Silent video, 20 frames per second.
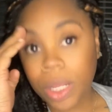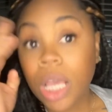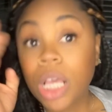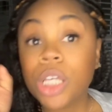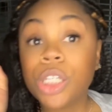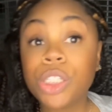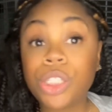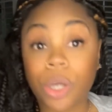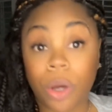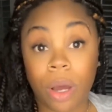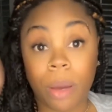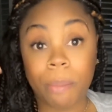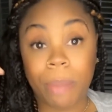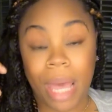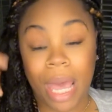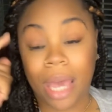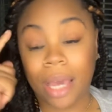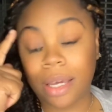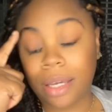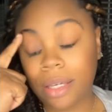So I'm
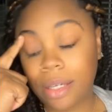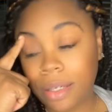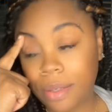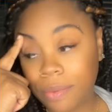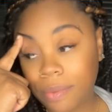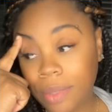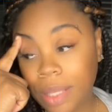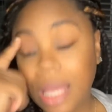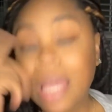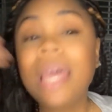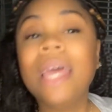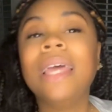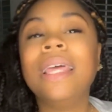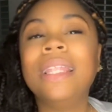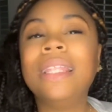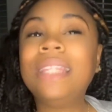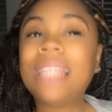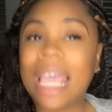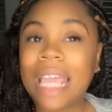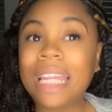back.
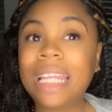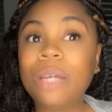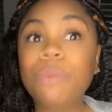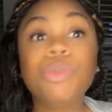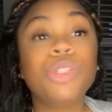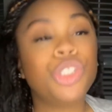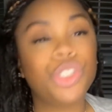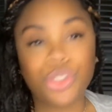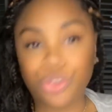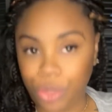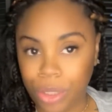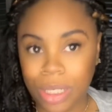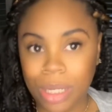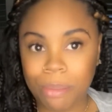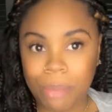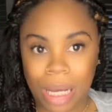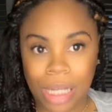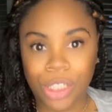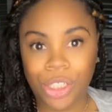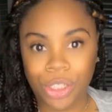Lady was drinking
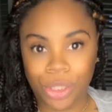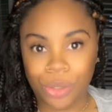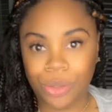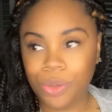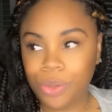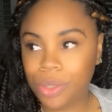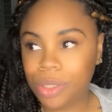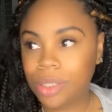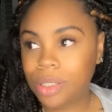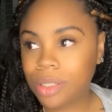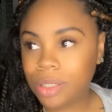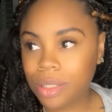my juice.